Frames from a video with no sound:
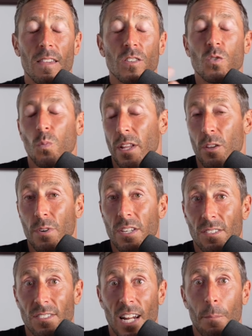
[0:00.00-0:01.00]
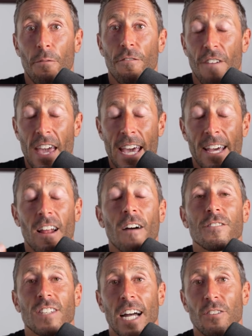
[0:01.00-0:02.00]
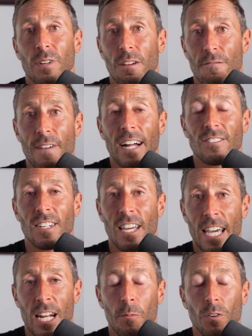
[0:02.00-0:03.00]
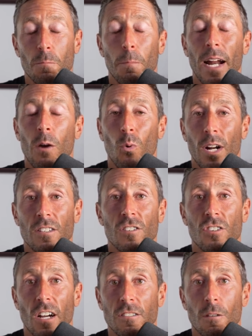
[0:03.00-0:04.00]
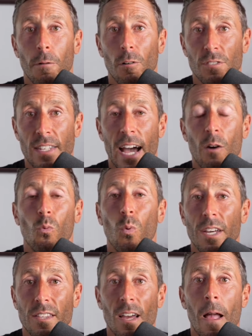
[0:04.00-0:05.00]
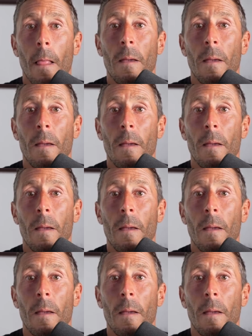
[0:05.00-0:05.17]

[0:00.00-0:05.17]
This is one of the reasons that I'm a fan of saturated fats in animals, but I wanted to juxtapose that with